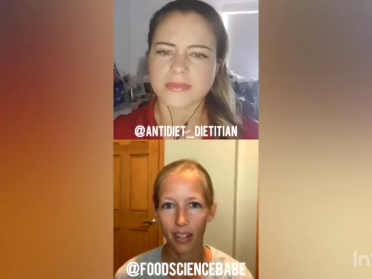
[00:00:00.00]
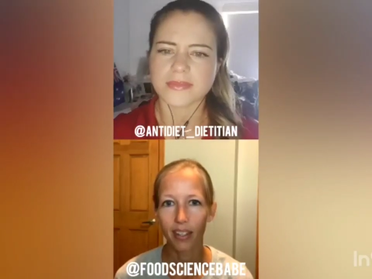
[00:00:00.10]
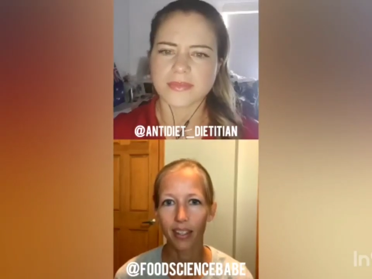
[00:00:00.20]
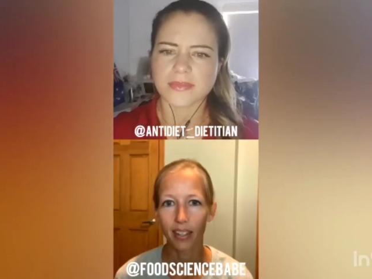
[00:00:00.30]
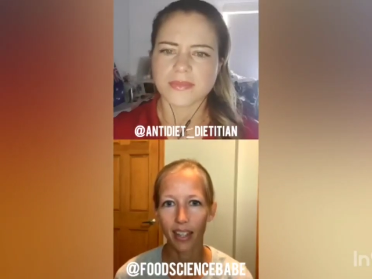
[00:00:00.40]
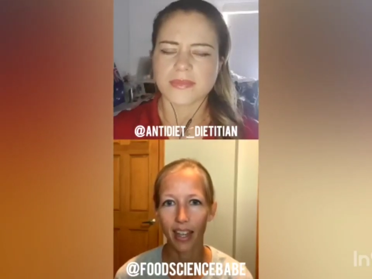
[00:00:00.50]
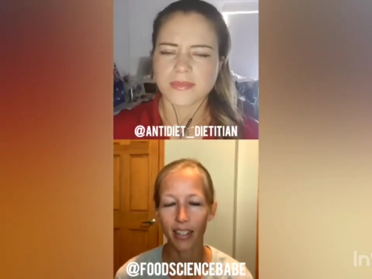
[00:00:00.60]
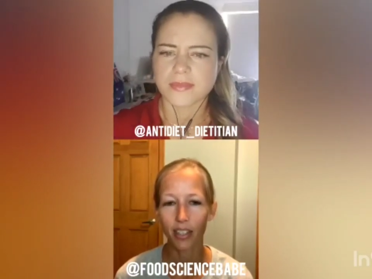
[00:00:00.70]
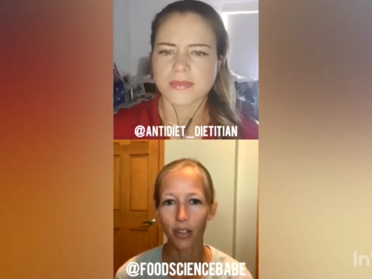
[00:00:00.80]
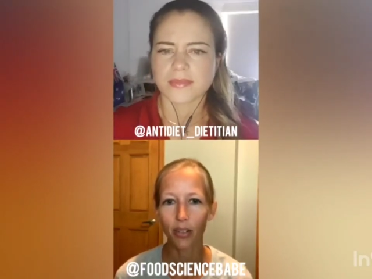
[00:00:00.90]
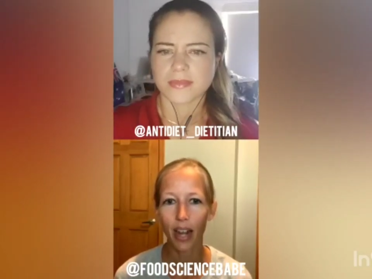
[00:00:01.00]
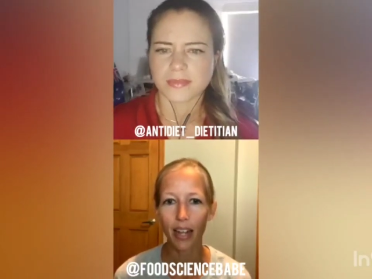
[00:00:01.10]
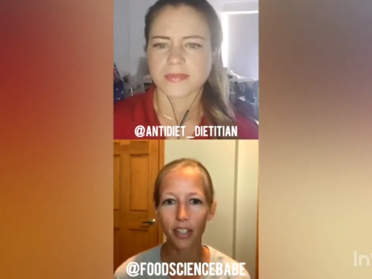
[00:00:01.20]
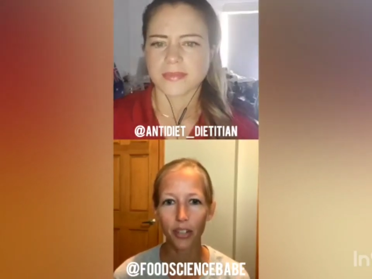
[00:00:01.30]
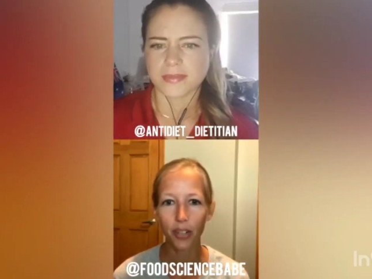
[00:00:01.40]
Speaker 1: Yeah, so
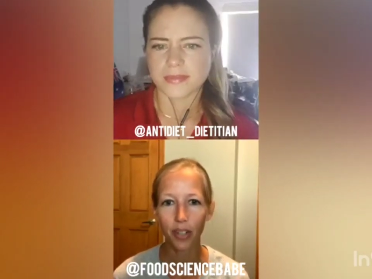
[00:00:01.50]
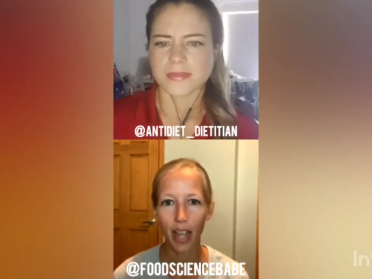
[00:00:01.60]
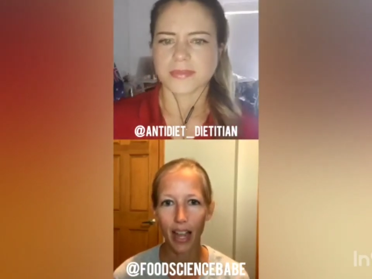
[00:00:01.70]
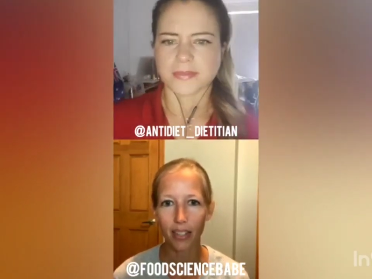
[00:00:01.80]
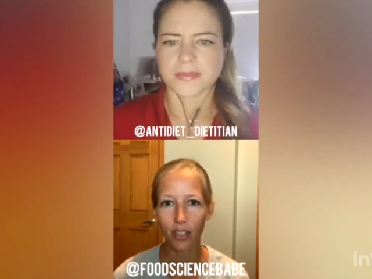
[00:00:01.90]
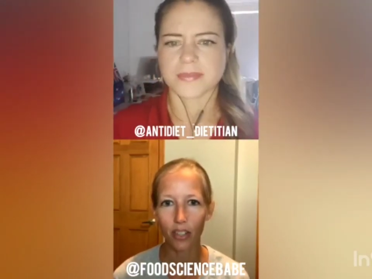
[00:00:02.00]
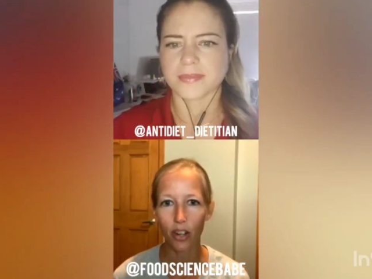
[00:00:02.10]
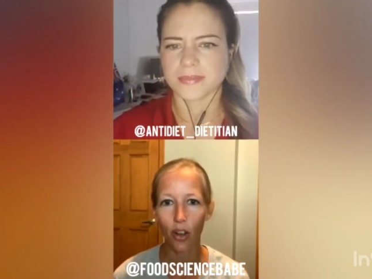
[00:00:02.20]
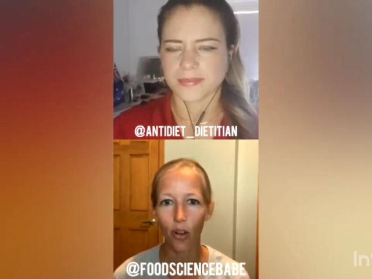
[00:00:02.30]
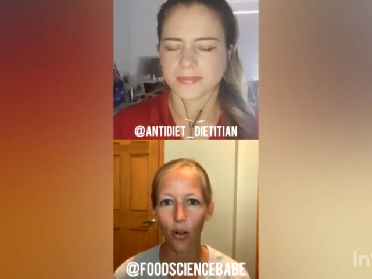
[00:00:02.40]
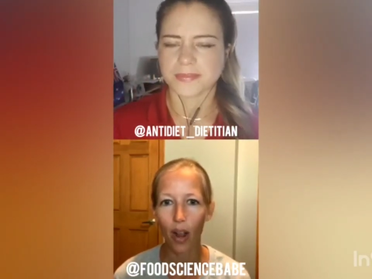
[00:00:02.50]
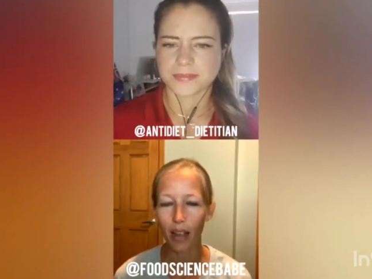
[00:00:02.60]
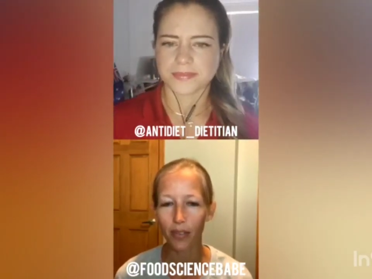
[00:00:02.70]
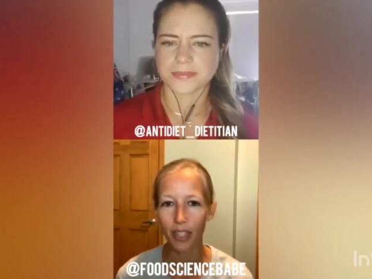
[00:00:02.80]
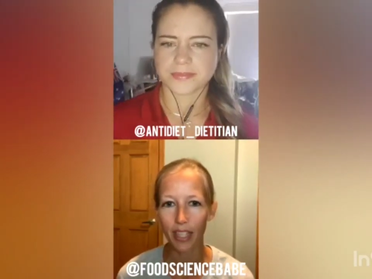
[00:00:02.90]
natural has no
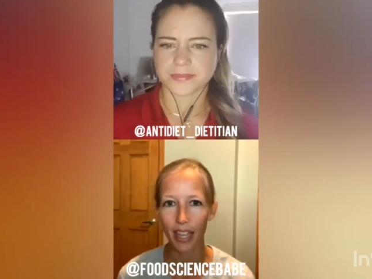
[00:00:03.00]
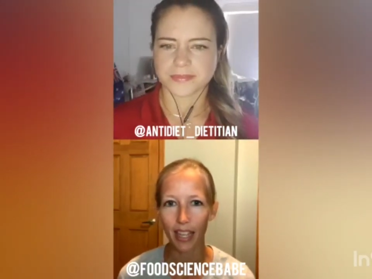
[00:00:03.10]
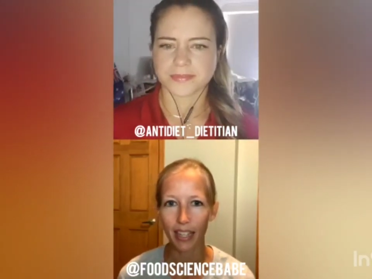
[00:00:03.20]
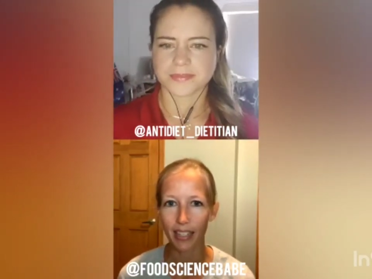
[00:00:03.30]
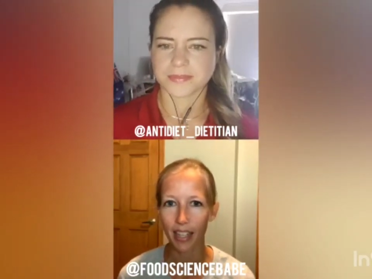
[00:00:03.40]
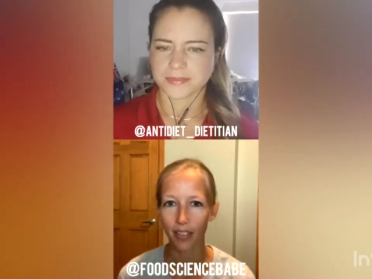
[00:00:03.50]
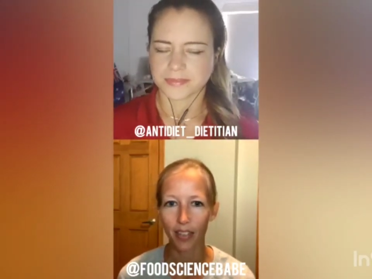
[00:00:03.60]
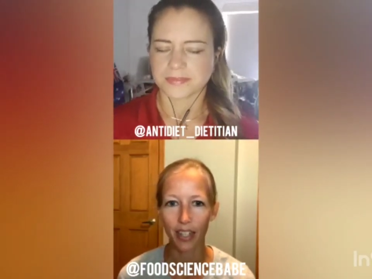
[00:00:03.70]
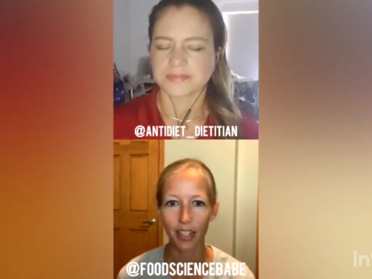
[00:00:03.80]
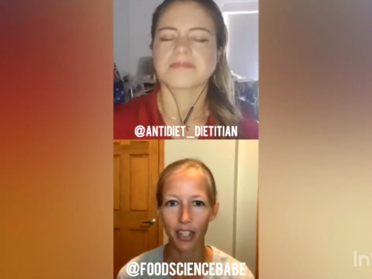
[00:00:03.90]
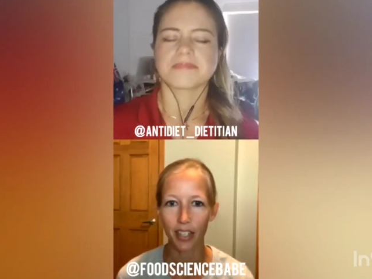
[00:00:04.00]
FDA definition.